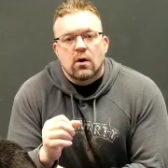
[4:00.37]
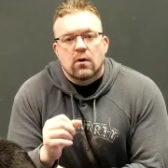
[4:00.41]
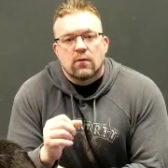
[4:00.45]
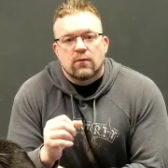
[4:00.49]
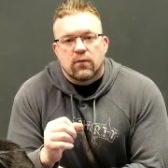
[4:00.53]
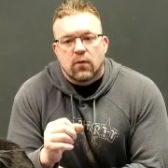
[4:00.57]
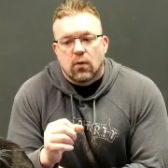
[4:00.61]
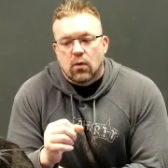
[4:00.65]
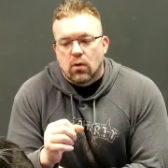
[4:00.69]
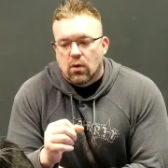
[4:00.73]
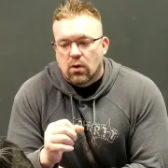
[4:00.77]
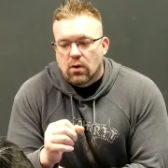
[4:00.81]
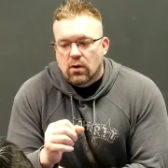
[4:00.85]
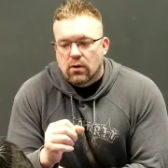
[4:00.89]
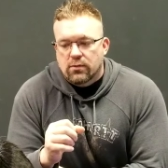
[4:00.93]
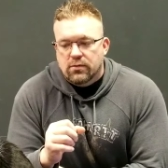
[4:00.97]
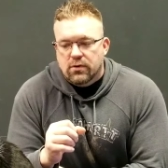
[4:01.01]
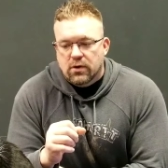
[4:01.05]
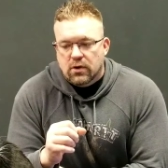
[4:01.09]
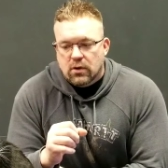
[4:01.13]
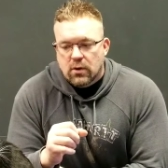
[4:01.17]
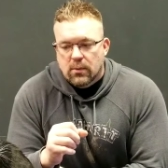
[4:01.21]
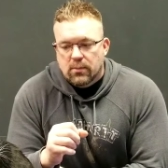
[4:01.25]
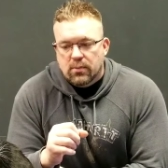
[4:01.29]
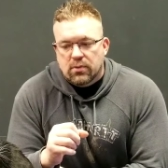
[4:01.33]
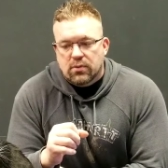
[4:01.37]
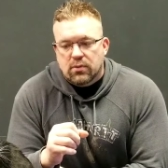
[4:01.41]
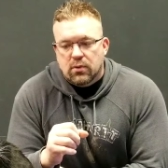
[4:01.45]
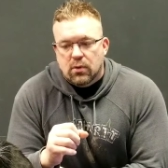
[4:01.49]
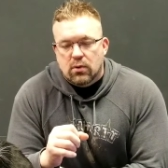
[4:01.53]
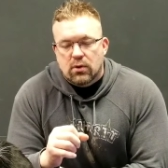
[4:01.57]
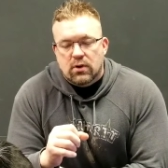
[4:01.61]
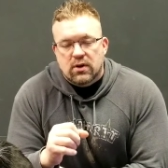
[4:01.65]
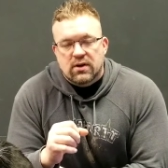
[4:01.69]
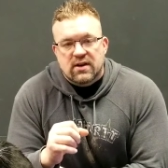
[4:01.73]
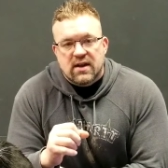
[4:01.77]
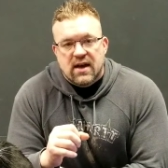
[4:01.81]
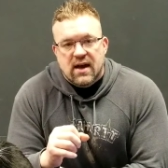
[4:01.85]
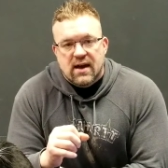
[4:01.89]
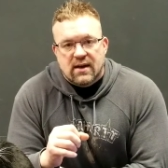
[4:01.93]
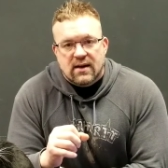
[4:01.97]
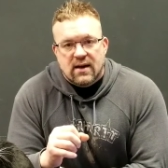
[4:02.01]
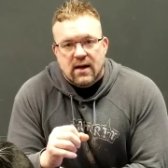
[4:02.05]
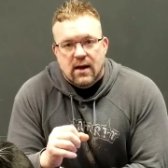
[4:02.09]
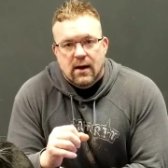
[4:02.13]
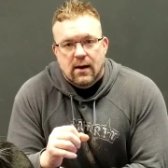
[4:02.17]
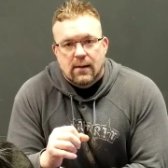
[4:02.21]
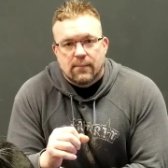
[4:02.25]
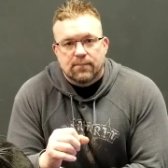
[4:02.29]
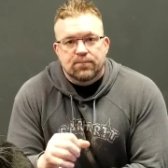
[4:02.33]
for
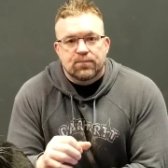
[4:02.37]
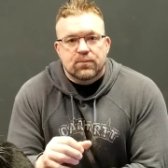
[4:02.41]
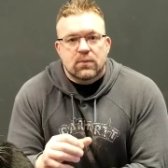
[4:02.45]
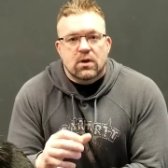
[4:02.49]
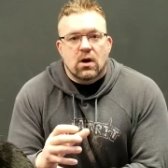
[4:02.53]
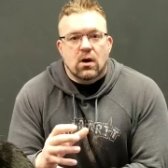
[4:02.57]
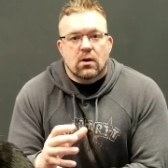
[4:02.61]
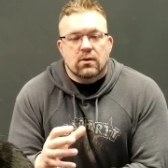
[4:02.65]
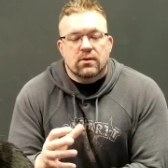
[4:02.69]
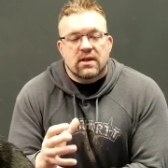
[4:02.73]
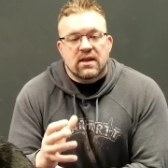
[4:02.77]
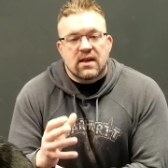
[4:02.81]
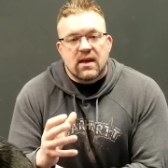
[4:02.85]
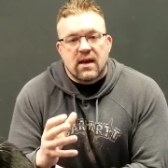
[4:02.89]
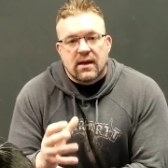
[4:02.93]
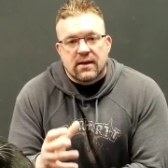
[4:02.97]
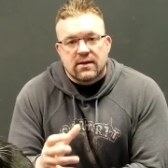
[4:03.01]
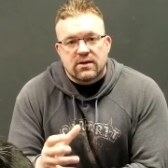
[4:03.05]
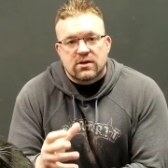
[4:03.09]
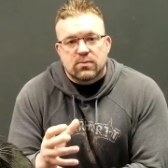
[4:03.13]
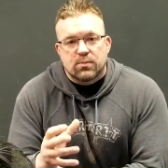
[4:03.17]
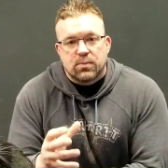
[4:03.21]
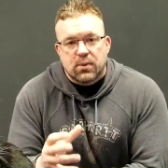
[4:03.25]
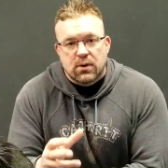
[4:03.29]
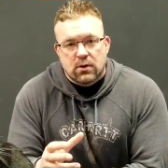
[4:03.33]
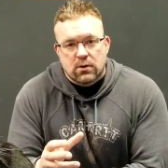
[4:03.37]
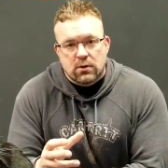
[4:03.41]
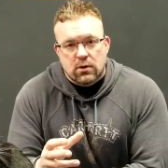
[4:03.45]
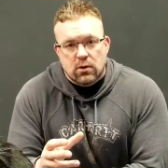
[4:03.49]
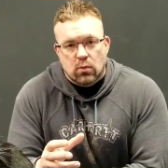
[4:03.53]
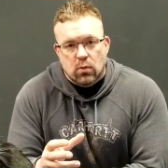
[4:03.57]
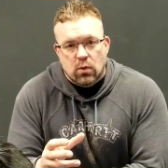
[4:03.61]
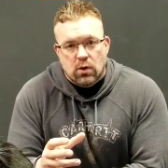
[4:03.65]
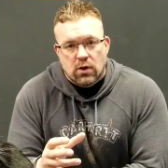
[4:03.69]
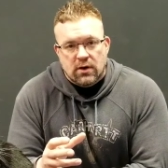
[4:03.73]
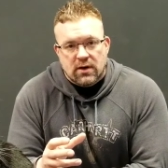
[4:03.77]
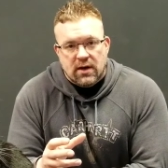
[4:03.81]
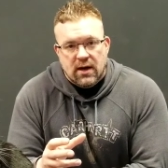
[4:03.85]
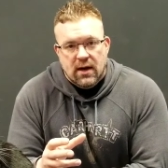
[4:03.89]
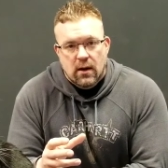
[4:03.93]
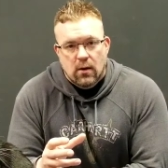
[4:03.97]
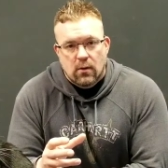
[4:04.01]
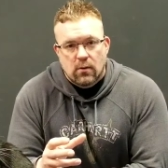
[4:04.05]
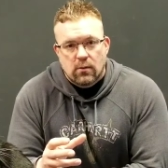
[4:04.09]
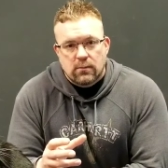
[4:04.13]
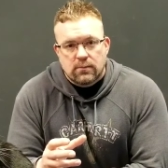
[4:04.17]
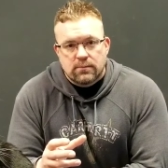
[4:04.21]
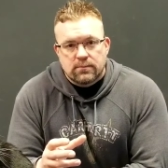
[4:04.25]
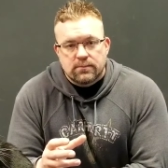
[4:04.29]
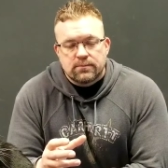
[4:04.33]
thegripauthority.com called the Inch Builder
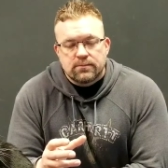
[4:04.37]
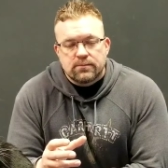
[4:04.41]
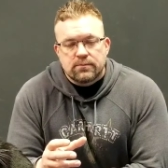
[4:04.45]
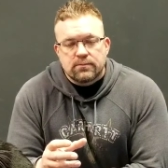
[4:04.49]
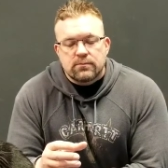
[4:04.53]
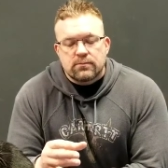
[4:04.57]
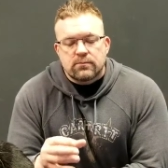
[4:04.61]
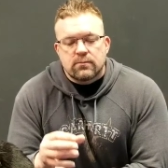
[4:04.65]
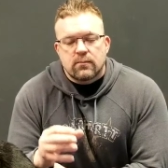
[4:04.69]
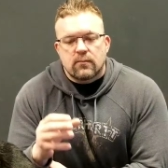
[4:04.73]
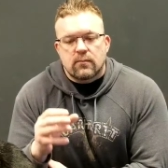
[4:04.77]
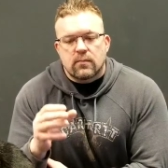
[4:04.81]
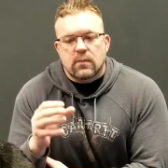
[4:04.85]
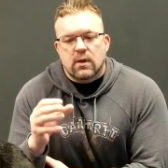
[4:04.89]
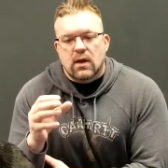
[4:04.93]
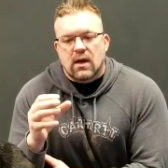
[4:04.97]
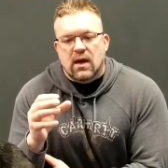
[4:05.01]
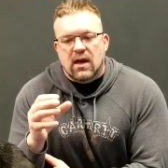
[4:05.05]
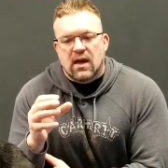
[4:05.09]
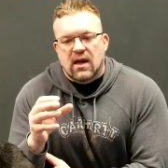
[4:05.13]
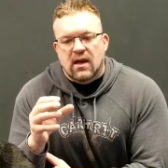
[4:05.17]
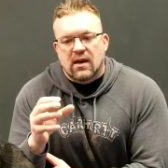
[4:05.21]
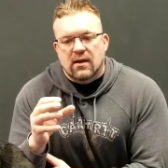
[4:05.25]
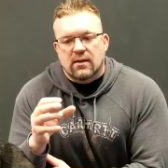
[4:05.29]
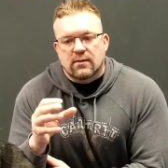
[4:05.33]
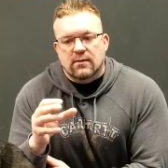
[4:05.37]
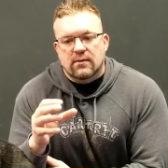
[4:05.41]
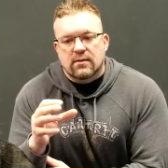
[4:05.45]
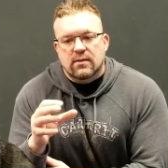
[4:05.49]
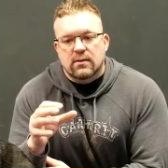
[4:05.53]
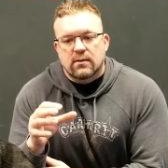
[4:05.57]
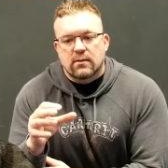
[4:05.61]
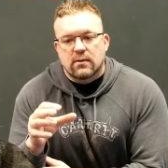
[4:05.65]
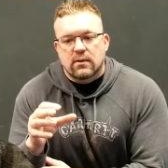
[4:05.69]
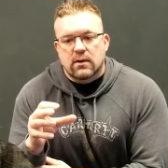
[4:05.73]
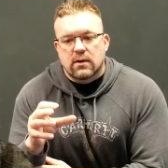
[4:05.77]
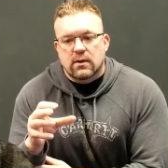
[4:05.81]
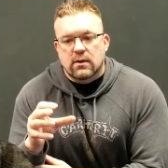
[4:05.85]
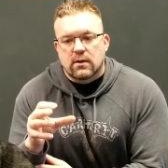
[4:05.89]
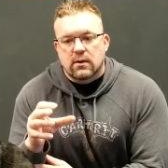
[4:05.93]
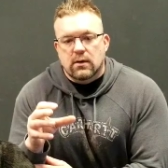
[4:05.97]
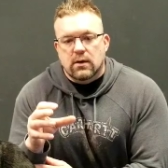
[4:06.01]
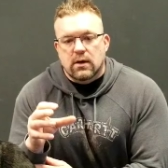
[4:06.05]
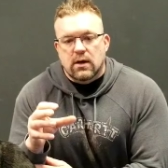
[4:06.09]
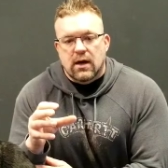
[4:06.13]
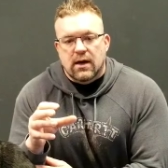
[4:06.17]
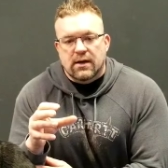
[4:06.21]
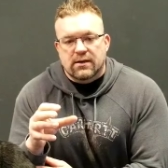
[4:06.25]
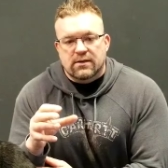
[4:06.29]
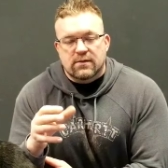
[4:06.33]
Workout, and
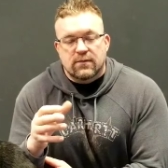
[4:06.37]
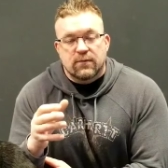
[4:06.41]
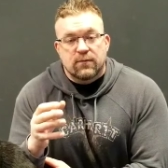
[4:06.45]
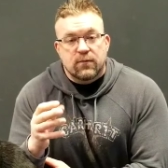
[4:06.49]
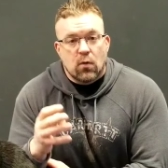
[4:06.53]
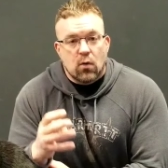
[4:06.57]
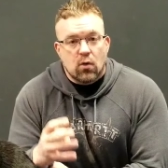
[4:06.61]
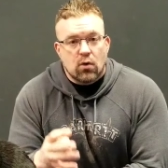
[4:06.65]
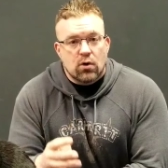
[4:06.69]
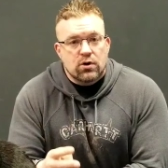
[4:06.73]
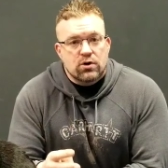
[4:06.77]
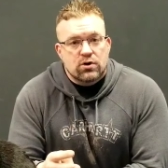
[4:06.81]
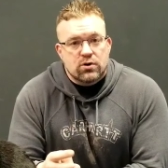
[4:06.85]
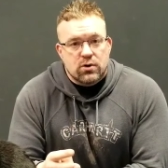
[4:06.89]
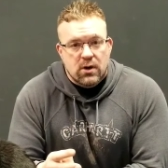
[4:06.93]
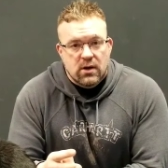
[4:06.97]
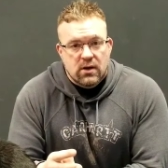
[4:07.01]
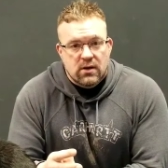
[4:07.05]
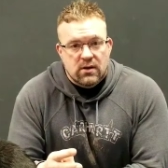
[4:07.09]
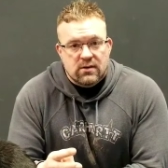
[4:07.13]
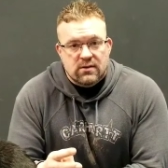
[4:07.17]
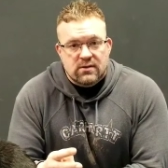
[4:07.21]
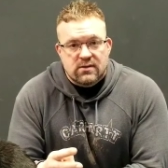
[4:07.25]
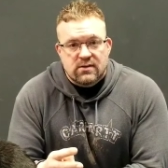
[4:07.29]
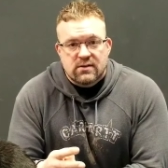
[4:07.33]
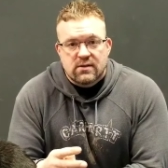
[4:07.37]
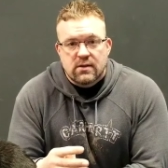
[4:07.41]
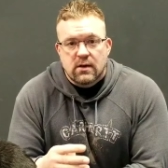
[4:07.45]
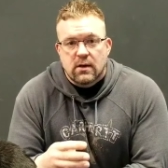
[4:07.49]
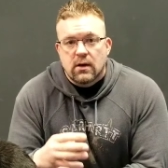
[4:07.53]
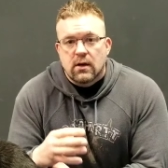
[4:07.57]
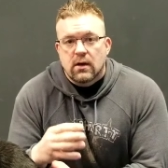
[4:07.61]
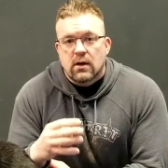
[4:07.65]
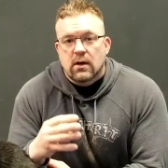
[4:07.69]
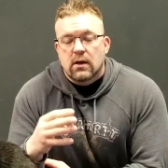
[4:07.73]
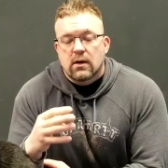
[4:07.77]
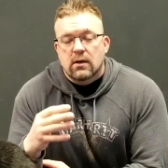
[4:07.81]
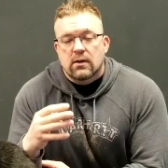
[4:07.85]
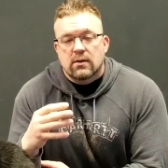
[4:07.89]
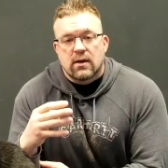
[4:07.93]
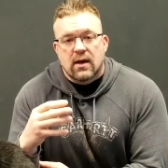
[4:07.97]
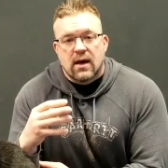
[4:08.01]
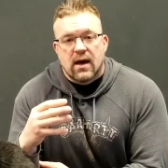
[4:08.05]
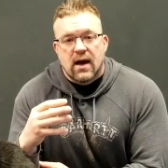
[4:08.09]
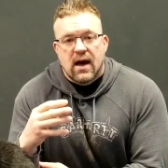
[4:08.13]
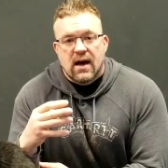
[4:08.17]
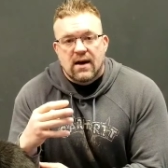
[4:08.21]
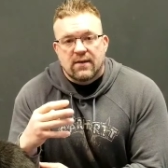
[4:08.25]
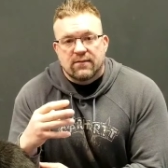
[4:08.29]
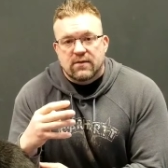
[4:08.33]
it's 4 drills
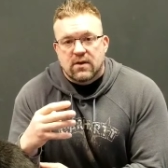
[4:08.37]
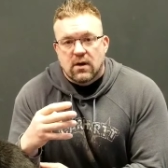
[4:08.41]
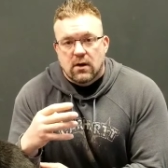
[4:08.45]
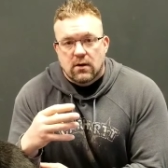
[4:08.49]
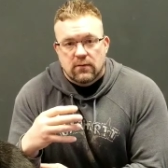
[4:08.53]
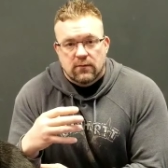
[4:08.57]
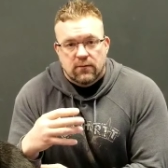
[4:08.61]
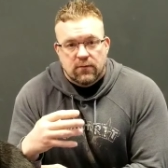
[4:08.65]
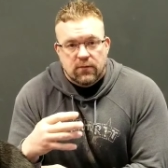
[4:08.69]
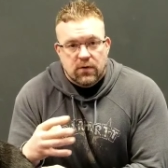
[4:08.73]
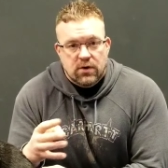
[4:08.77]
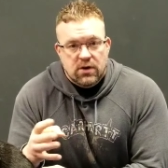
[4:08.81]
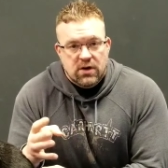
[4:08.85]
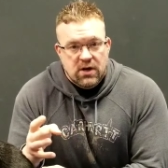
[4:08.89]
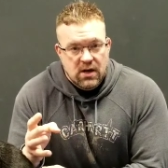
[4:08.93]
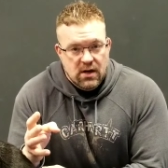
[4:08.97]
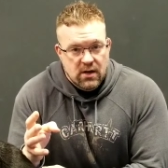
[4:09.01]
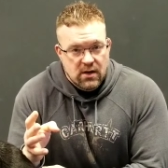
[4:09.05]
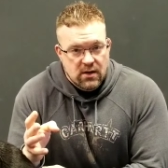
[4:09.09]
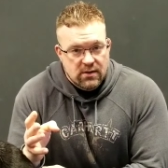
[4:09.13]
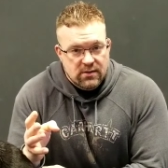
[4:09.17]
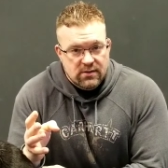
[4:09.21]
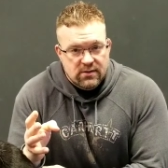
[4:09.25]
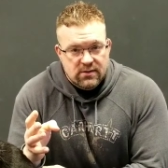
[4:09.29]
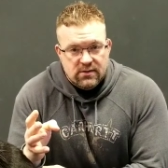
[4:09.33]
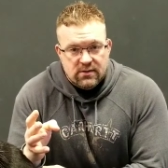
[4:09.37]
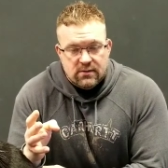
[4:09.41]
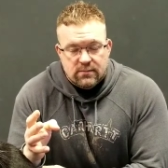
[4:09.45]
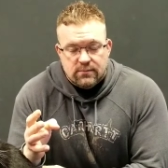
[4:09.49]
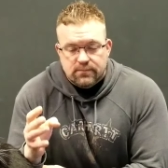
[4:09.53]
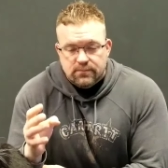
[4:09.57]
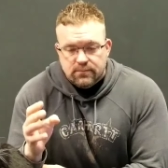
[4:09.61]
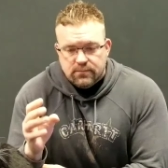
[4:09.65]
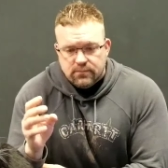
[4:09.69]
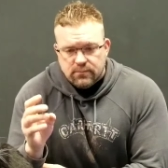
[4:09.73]
that I've done for years